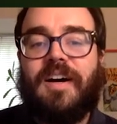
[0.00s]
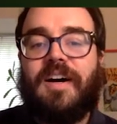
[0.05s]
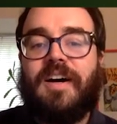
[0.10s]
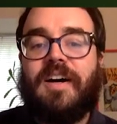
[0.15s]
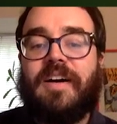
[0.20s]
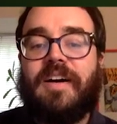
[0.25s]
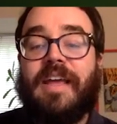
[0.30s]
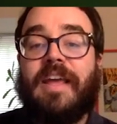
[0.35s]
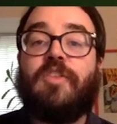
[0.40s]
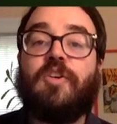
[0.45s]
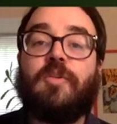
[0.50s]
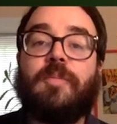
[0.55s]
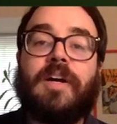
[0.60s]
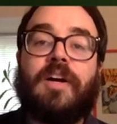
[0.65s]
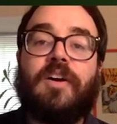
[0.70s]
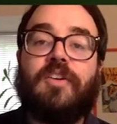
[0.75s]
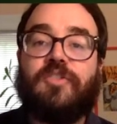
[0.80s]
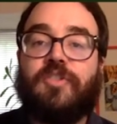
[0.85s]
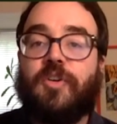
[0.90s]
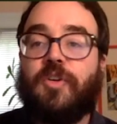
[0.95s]
uh, either
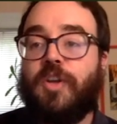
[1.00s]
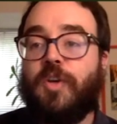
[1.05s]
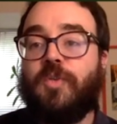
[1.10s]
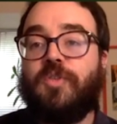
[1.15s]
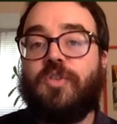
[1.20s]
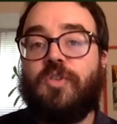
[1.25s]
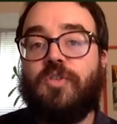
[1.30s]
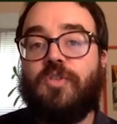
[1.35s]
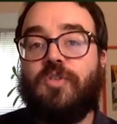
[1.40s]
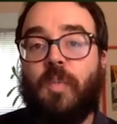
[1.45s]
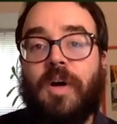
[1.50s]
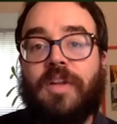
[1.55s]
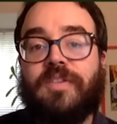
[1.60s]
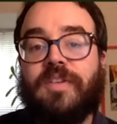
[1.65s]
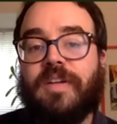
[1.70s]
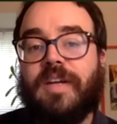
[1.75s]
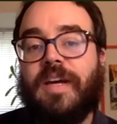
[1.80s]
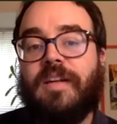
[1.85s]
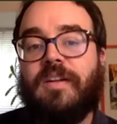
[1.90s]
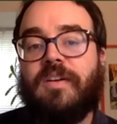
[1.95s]
because their users
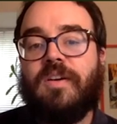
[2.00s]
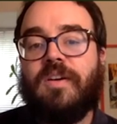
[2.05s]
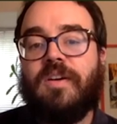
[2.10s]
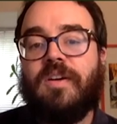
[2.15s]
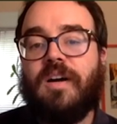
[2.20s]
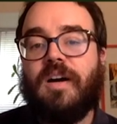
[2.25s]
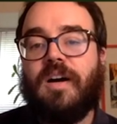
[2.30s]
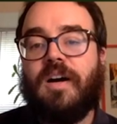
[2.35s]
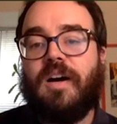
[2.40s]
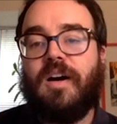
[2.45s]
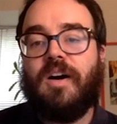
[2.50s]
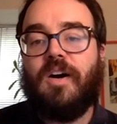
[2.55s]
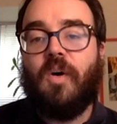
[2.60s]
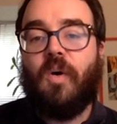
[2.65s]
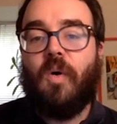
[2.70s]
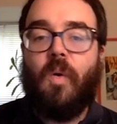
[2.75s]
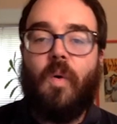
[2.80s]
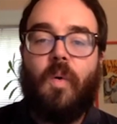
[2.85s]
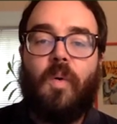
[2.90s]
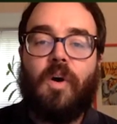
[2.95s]
wanted it uh,
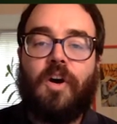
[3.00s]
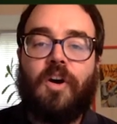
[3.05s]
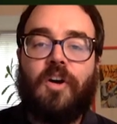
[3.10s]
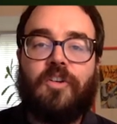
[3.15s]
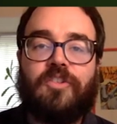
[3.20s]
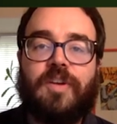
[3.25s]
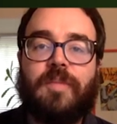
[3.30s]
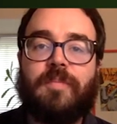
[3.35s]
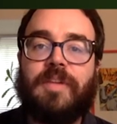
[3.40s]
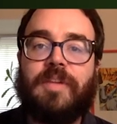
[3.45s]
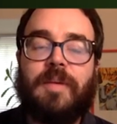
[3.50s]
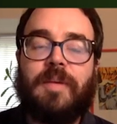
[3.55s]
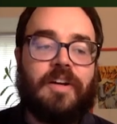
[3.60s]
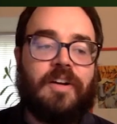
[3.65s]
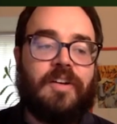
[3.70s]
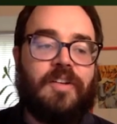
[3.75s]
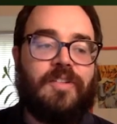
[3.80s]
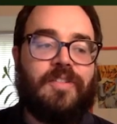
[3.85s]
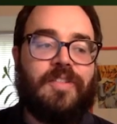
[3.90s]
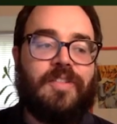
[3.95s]
or simply
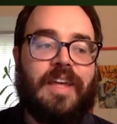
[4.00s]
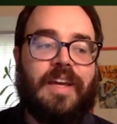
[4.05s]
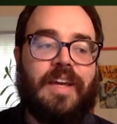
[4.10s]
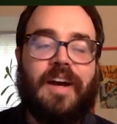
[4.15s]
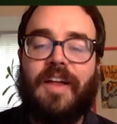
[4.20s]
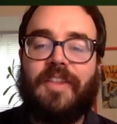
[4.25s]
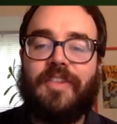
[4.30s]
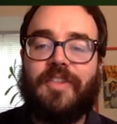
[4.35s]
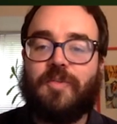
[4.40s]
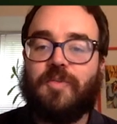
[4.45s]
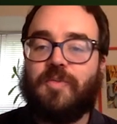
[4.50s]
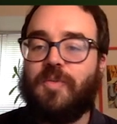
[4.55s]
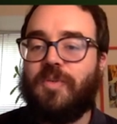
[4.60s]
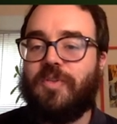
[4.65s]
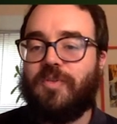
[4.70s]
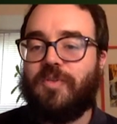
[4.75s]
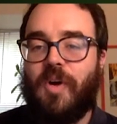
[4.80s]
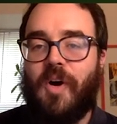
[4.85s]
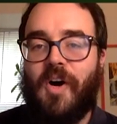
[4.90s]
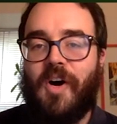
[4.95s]
because they got the
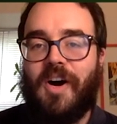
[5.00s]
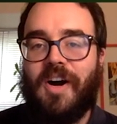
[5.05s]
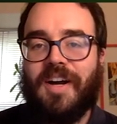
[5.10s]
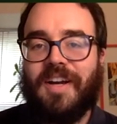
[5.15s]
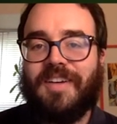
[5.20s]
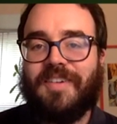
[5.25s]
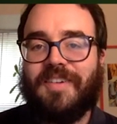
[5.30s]
rules wrong,